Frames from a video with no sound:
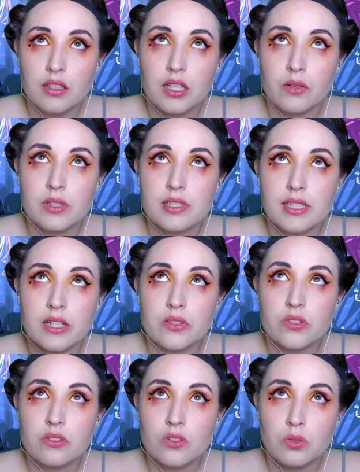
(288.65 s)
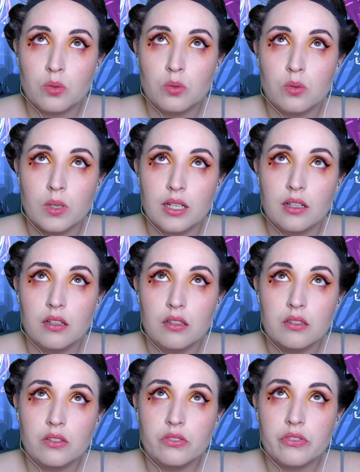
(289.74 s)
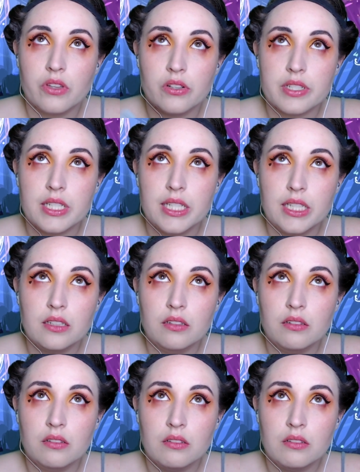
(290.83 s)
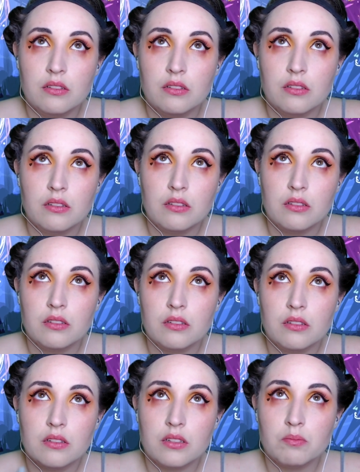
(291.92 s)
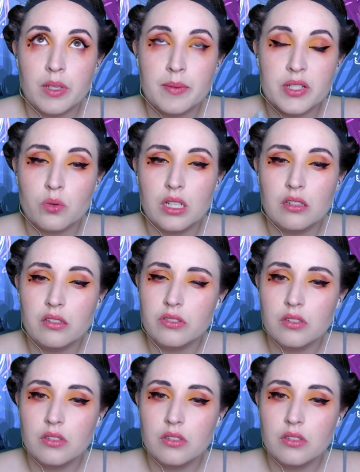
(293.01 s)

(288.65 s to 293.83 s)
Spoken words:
I want to say I was 12, 13, maybe 12.